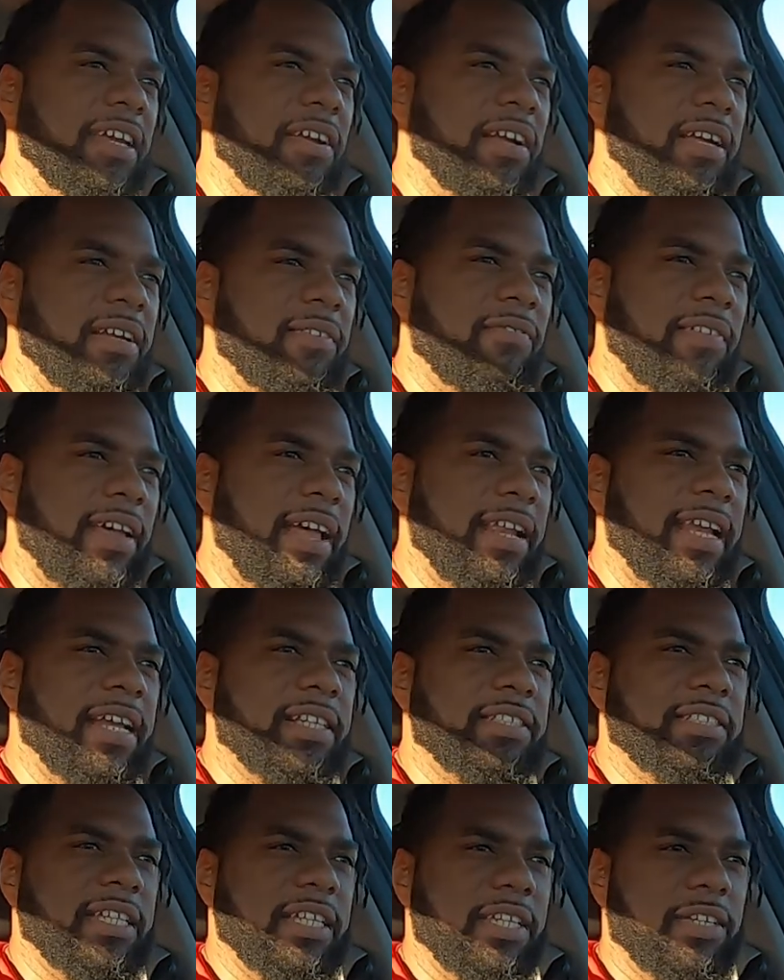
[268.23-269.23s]
you're going to
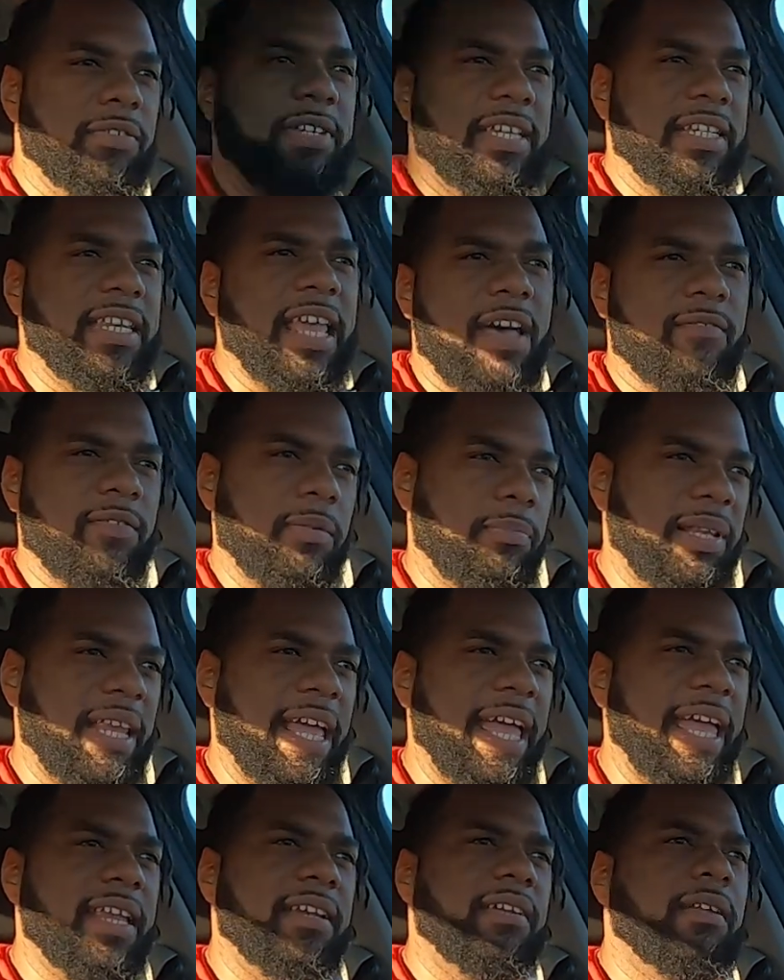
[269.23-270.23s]
finance it. You need to have a
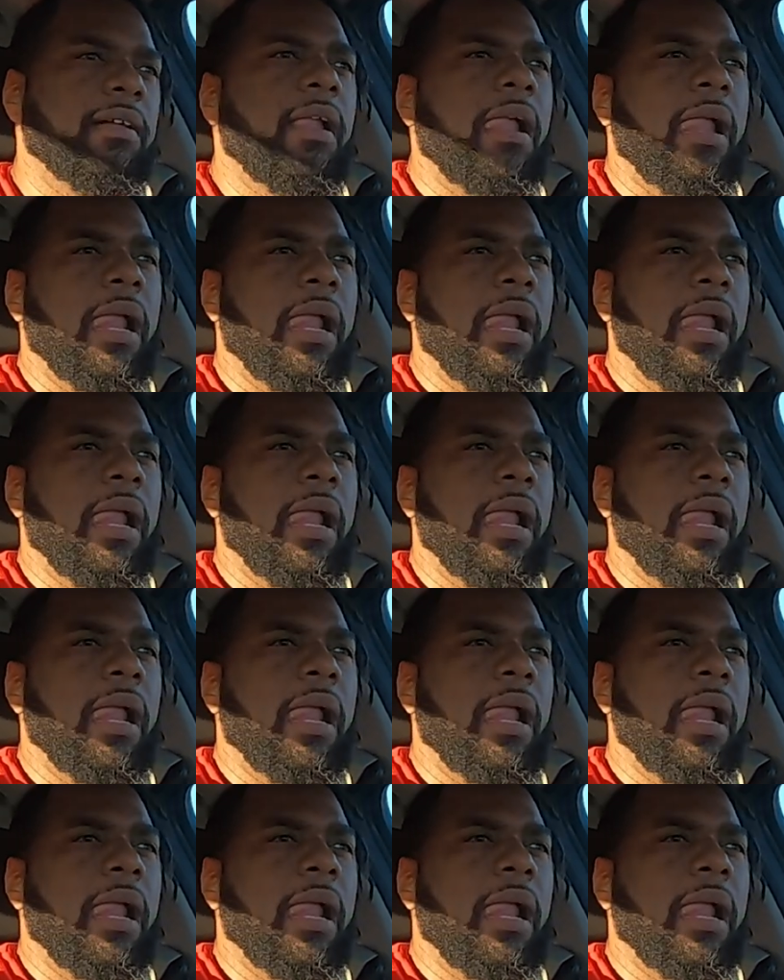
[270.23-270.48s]
plan,